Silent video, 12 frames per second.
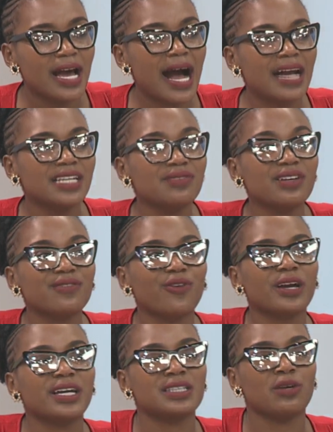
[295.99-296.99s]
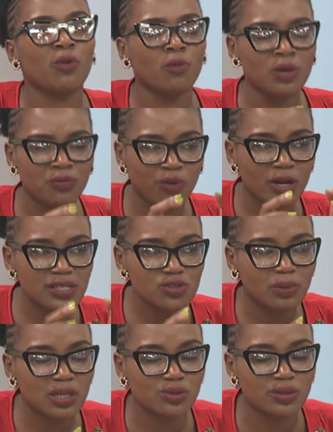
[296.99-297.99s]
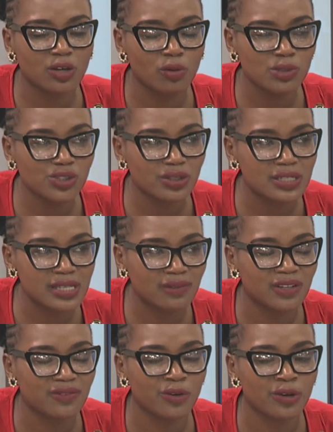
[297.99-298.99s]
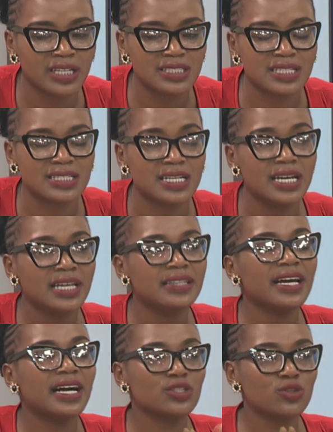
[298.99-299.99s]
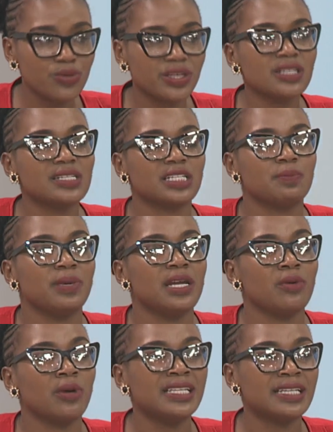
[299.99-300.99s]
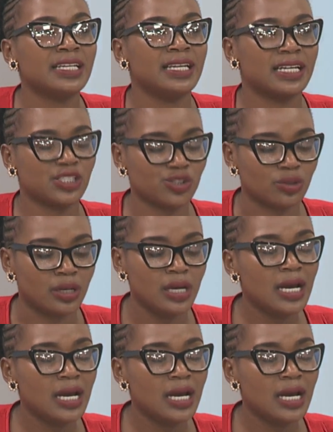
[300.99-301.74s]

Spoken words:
and even we focus too much on the commission itself and forget that there are 2 things that play in an election.